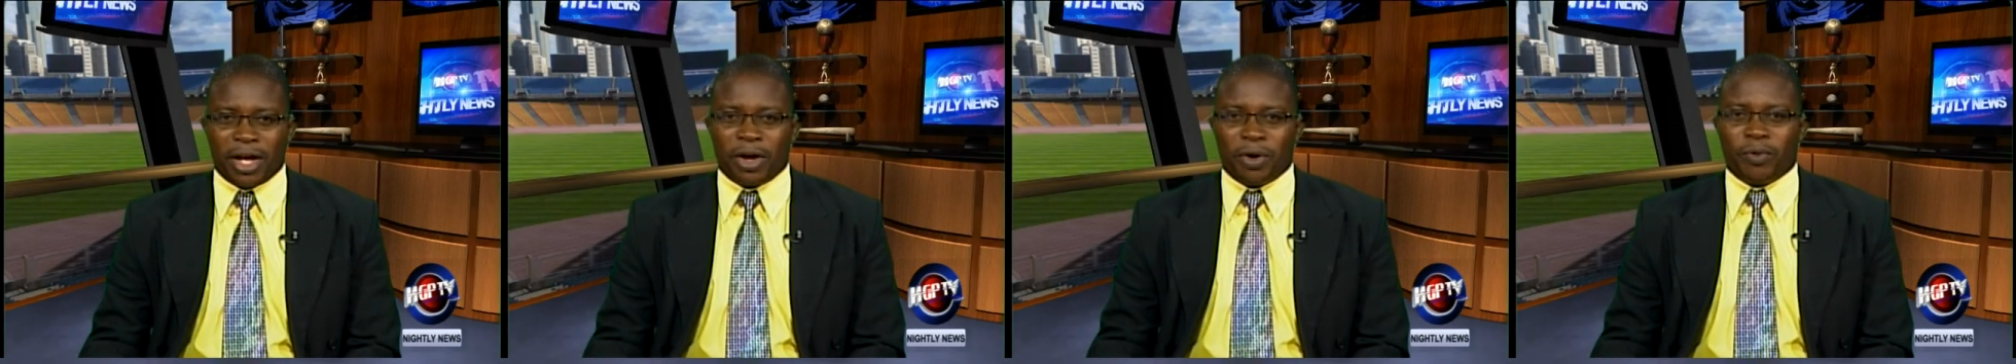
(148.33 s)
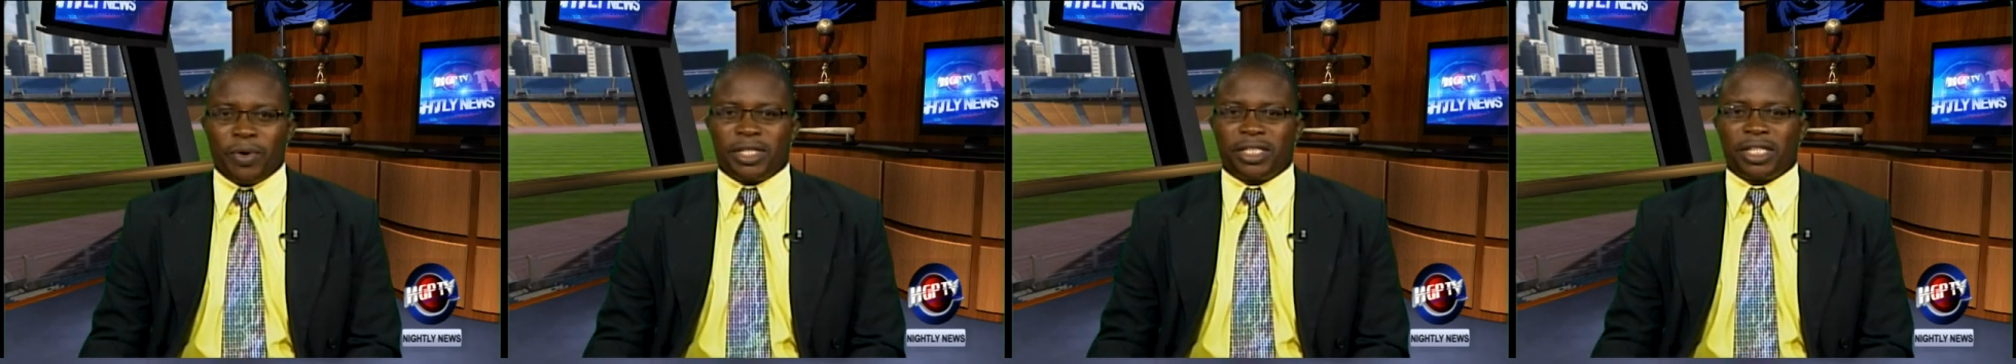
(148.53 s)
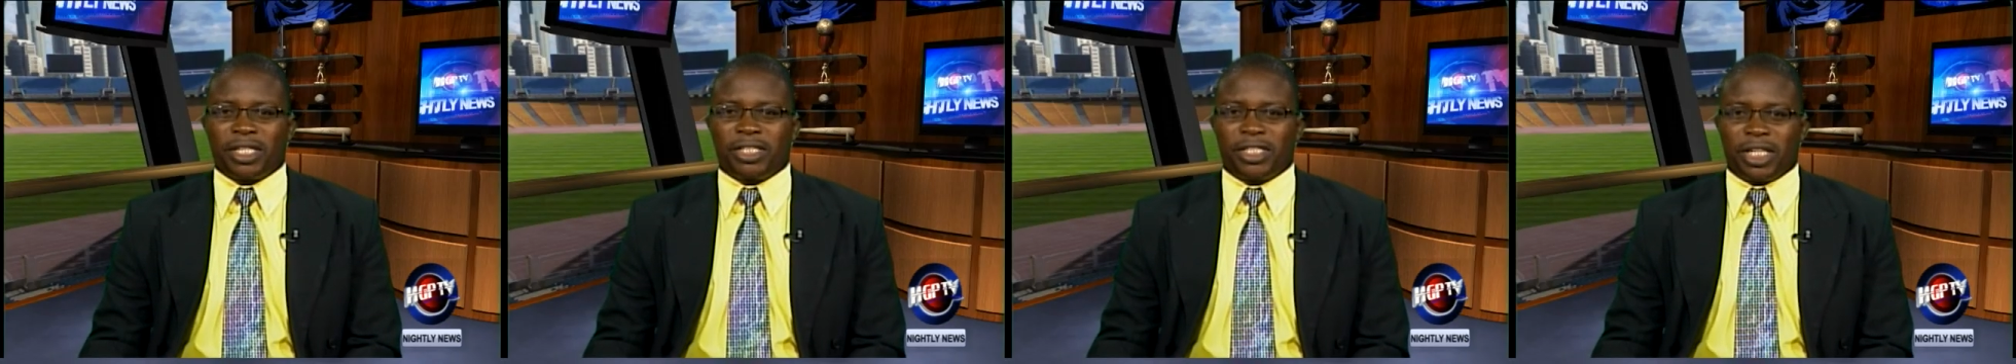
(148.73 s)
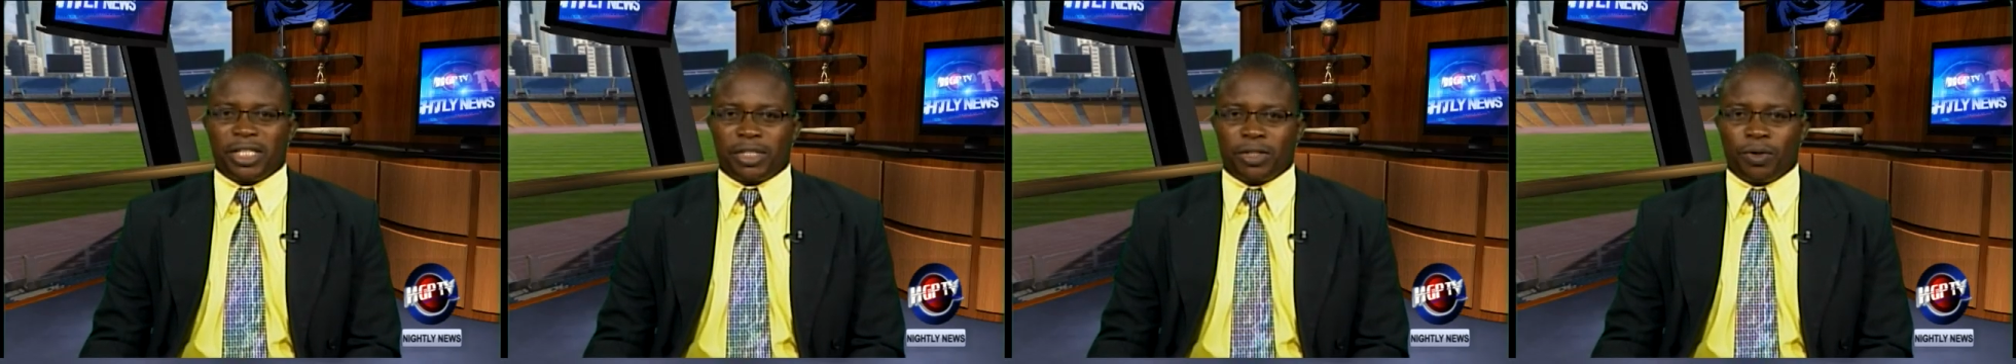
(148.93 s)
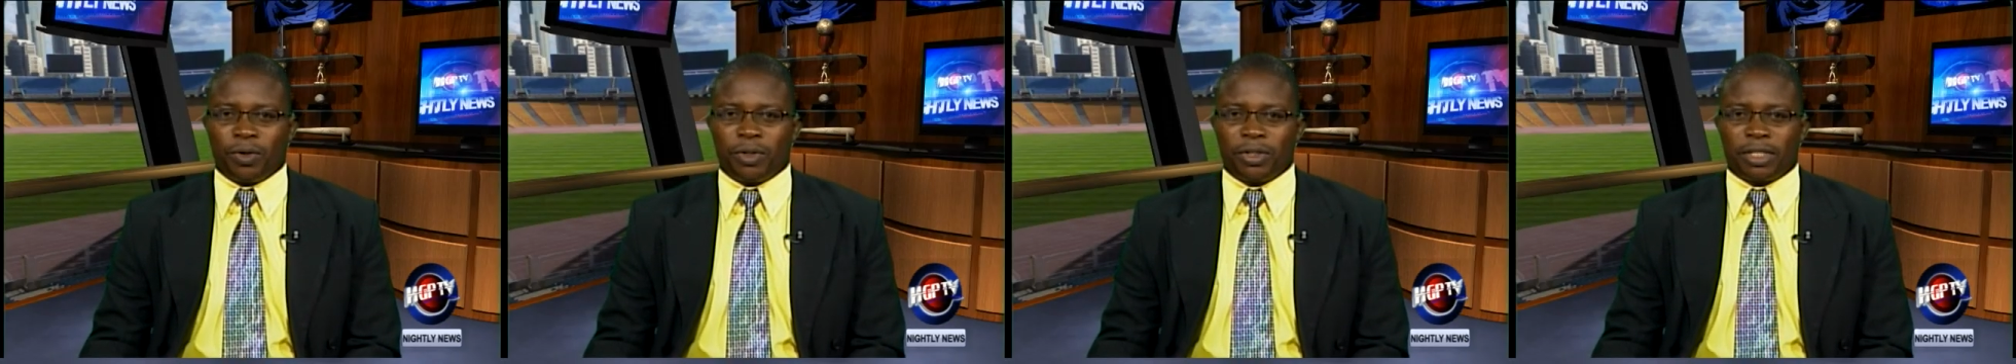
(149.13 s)
which is
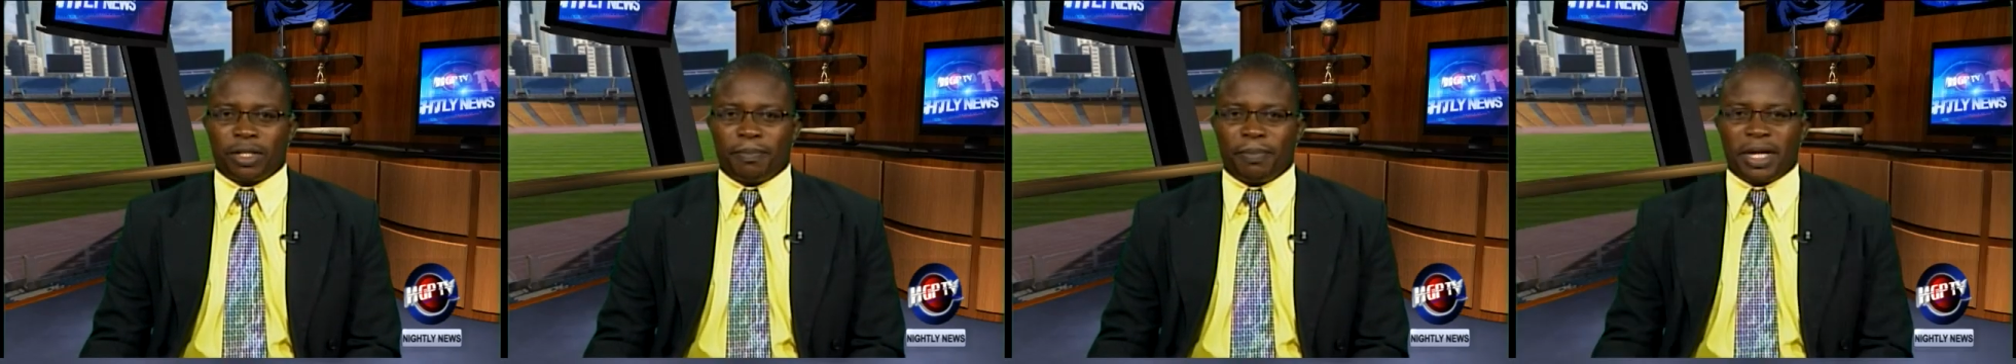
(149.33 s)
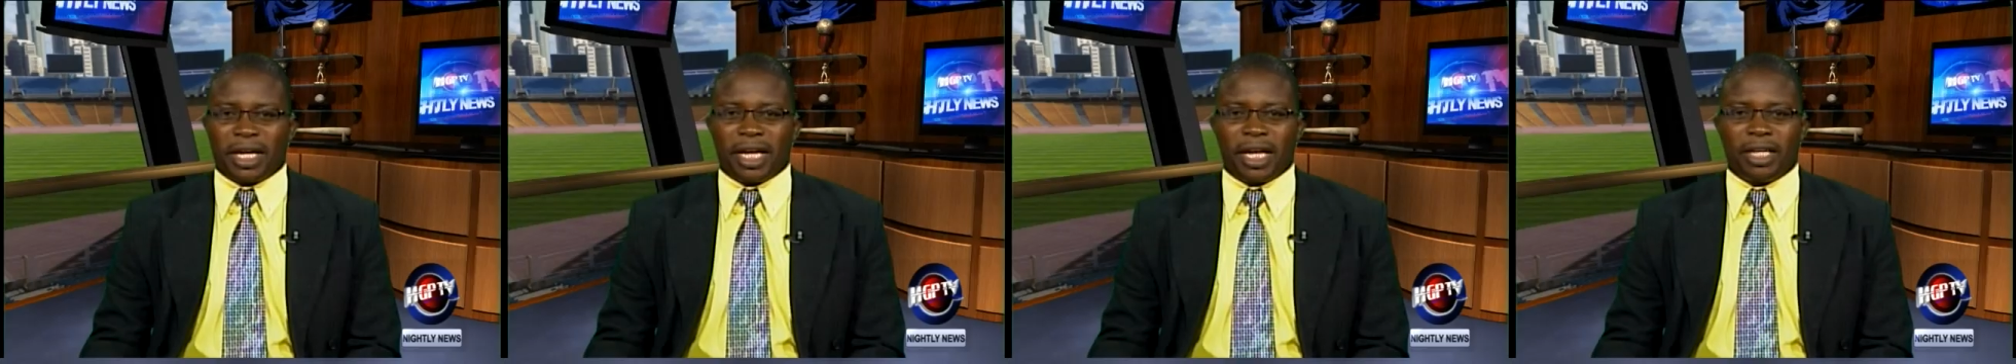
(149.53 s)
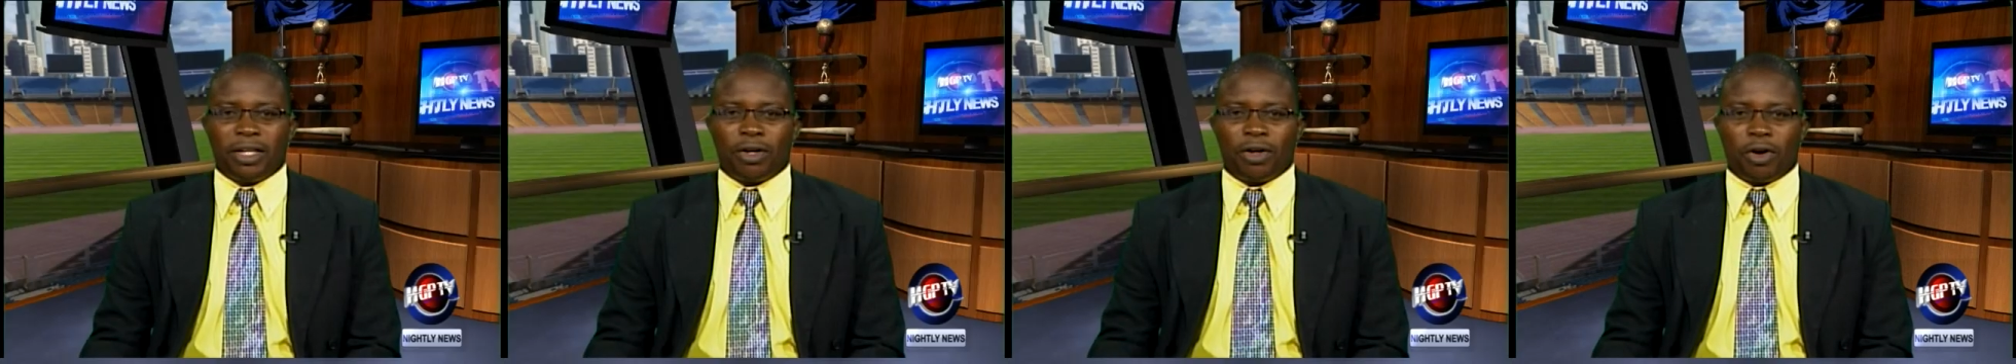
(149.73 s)
scheduled to begin